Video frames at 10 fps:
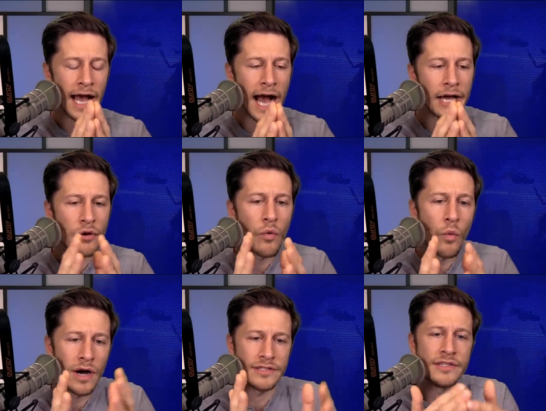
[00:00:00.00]
I don't
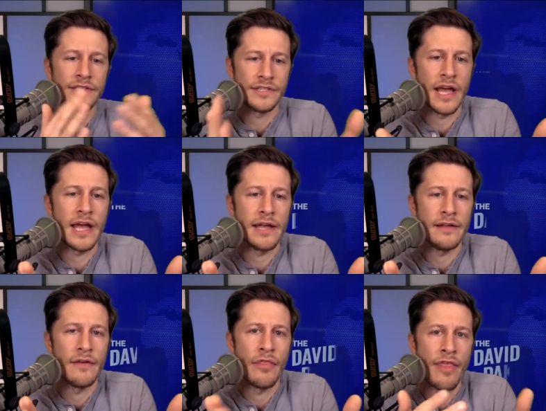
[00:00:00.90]
want to say
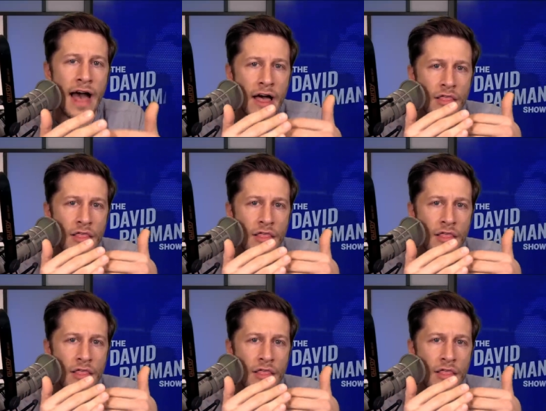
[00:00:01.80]
that